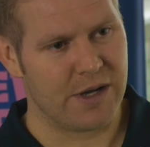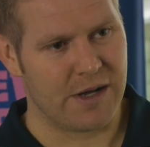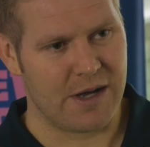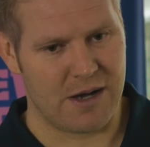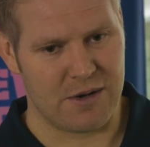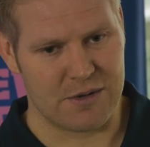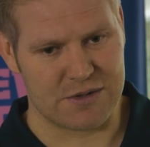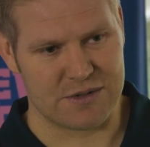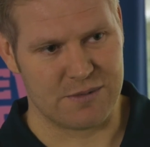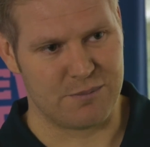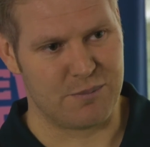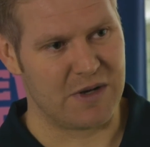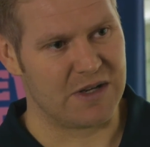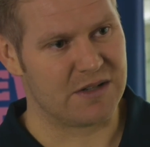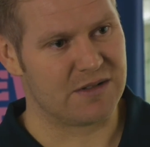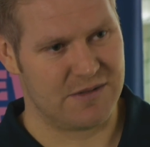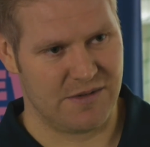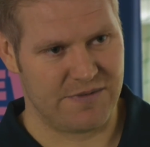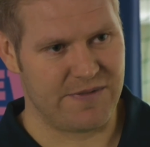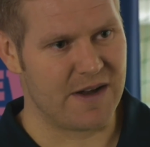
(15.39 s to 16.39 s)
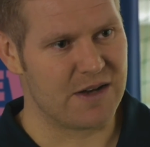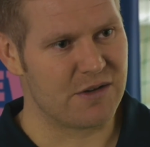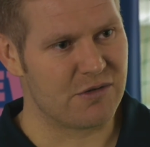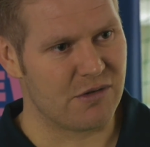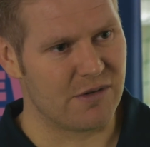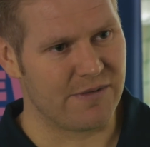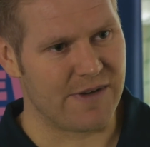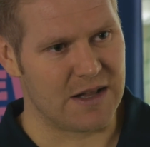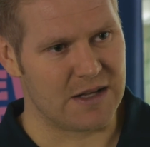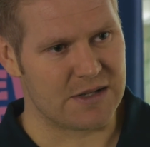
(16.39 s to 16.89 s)
I was a big
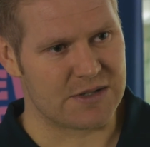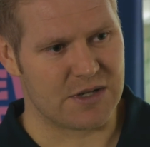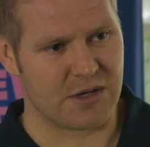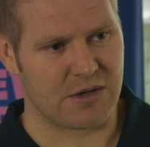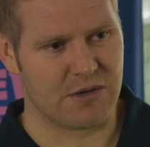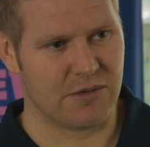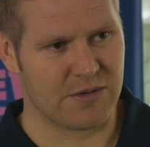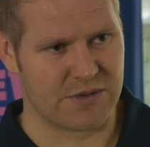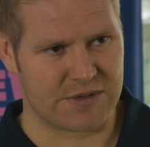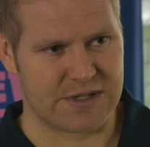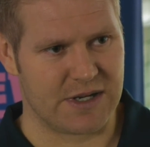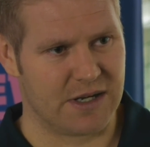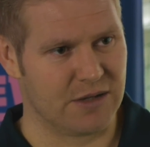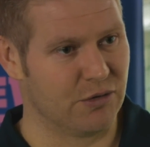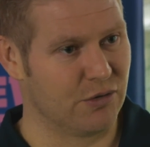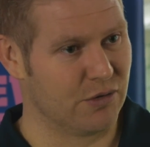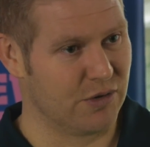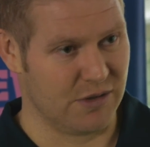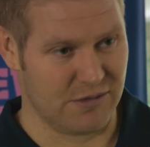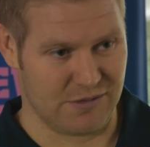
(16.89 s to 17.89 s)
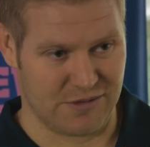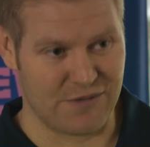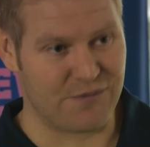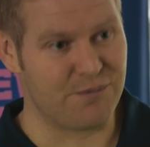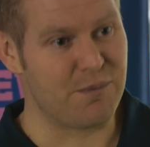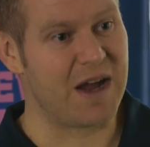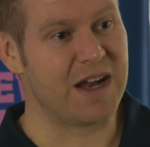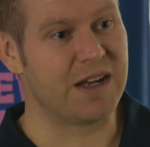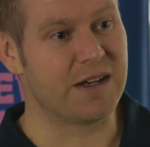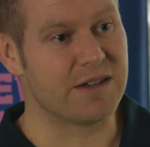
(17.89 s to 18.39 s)
defender of Alistair Cook, saying, look,
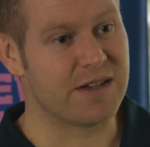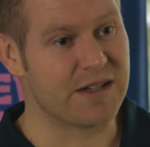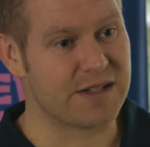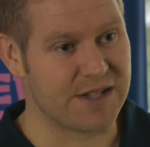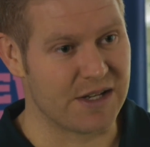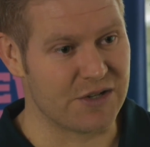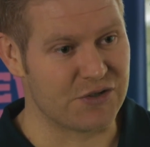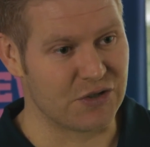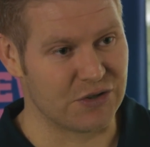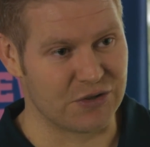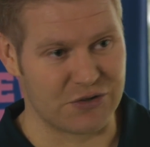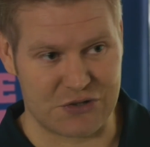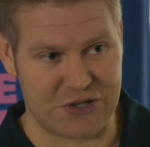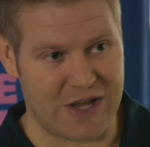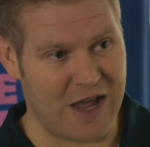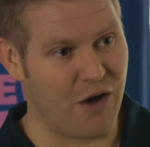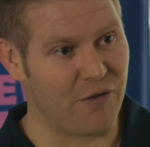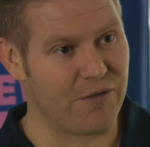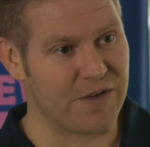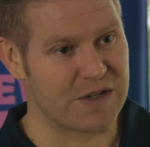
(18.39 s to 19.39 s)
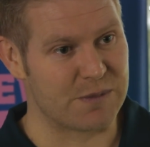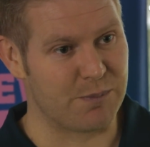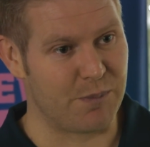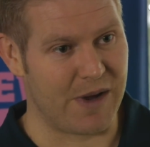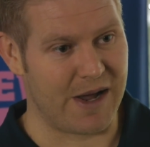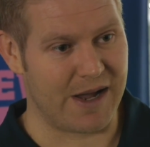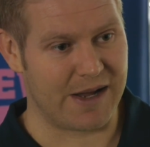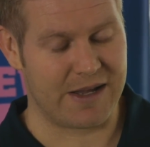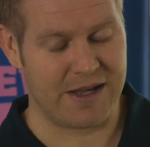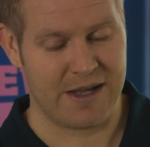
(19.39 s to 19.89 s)
they've made a decision, just get off his
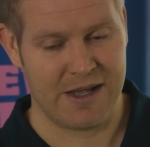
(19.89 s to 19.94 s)
back.